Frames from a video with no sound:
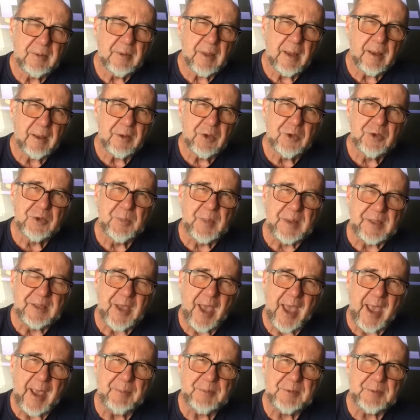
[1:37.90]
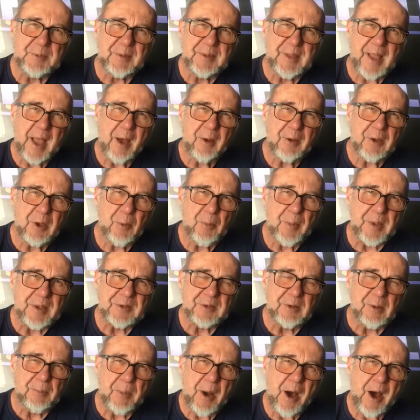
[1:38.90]
used to be tapes, but now, you know,
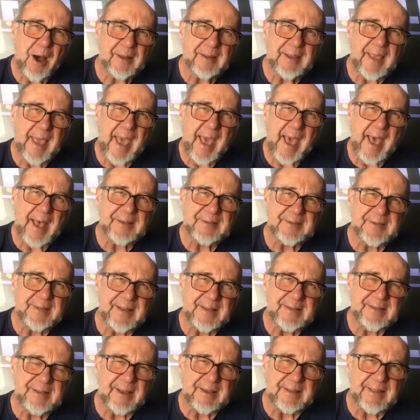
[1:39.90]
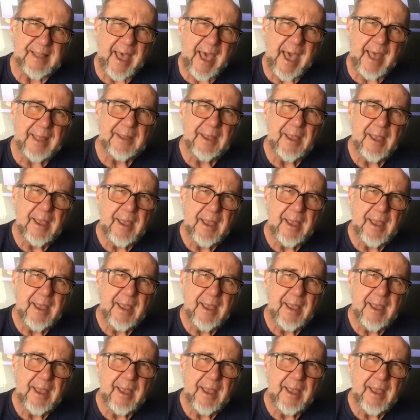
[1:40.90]
basically podcasts, things like that.